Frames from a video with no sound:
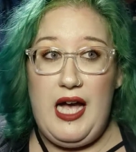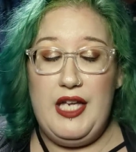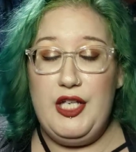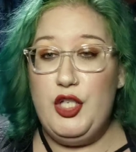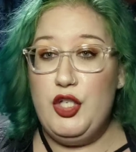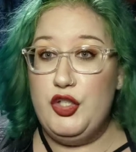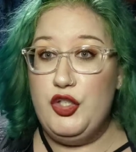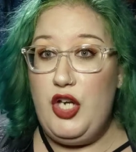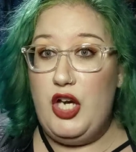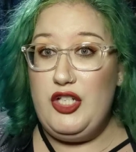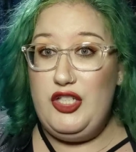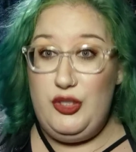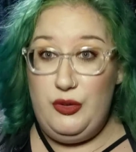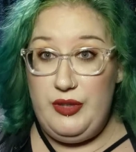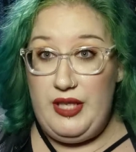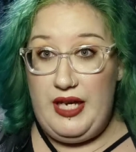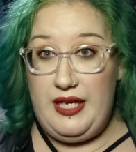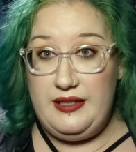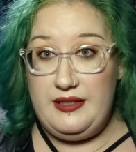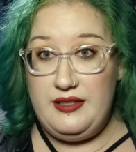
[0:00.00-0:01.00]
I could not
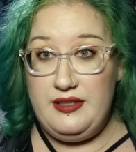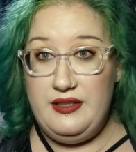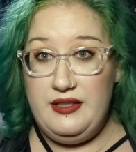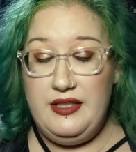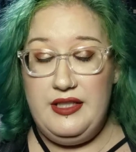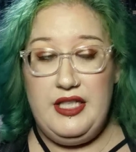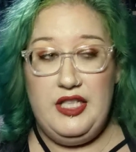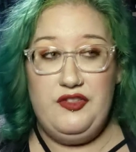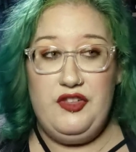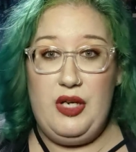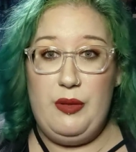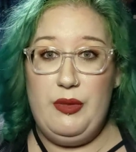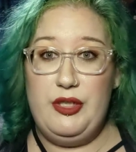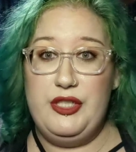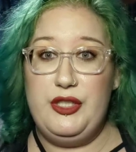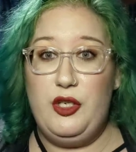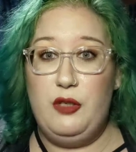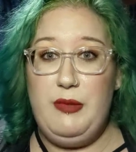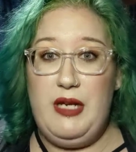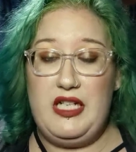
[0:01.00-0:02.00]
do that. If I
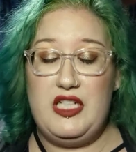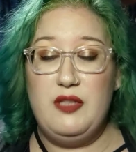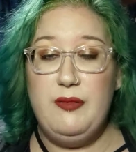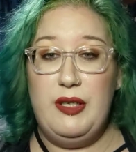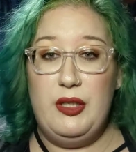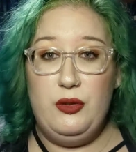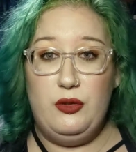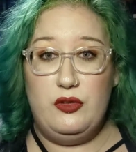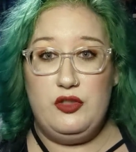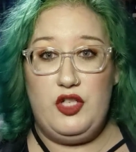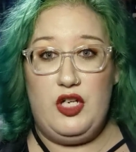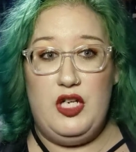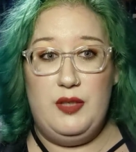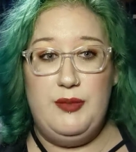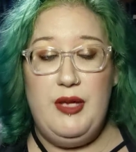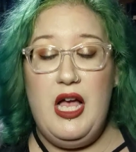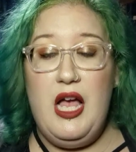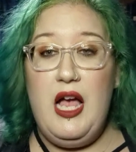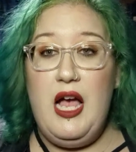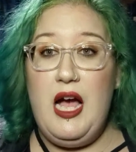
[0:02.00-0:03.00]
wanted to go back to my old
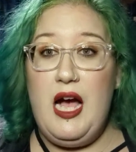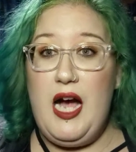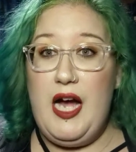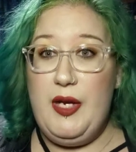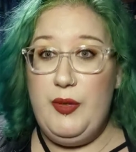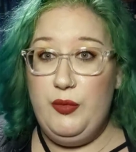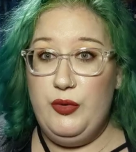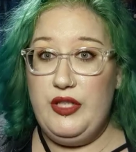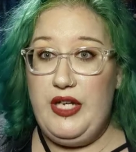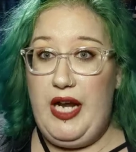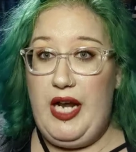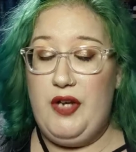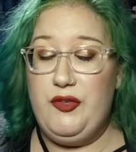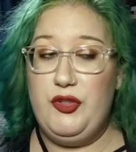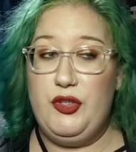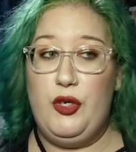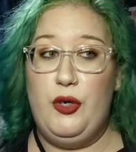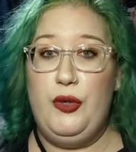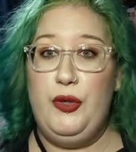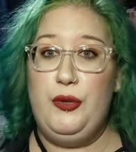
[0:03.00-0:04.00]
job, I would
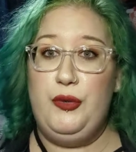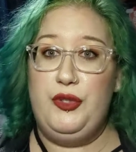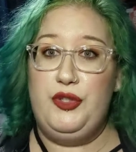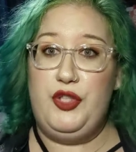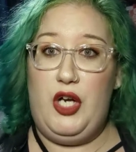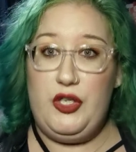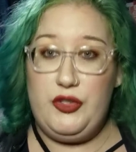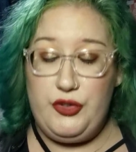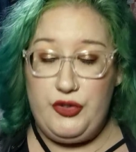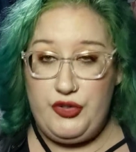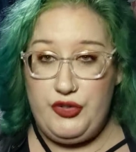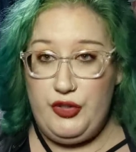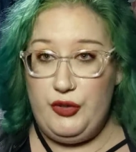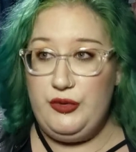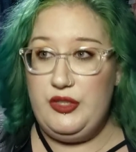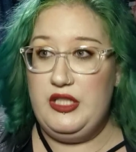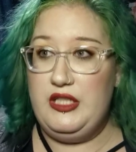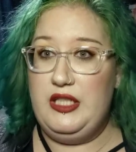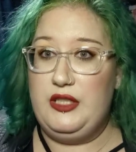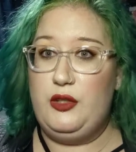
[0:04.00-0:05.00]
have to go through the doctor's
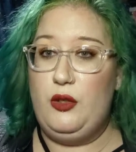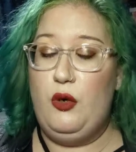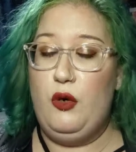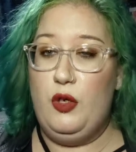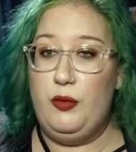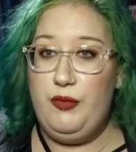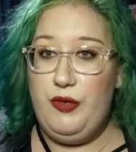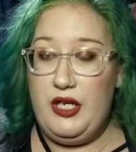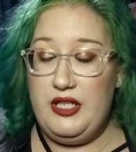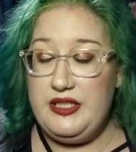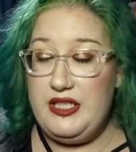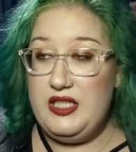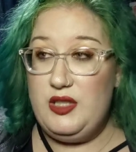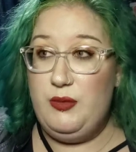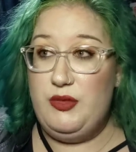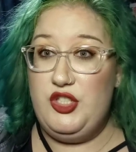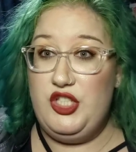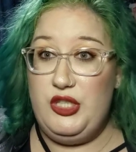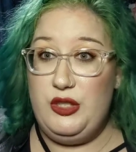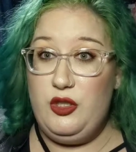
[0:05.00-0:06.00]
notes and like the whole
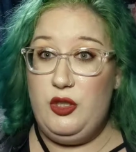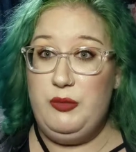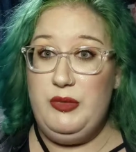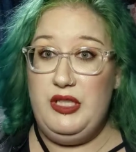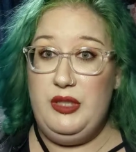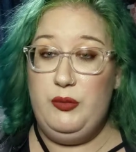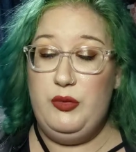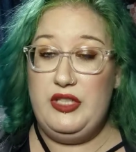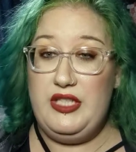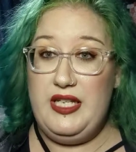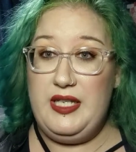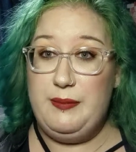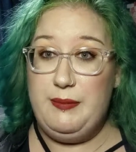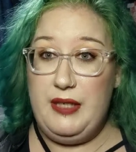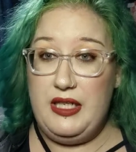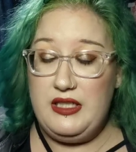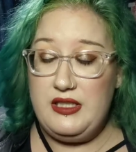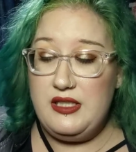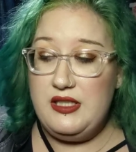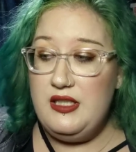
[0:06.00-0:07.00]
process, which she told me would
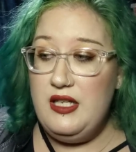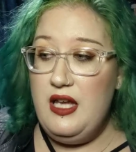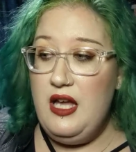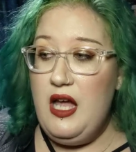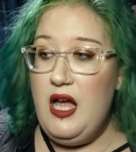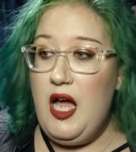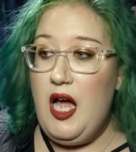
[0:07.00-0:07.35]
take months.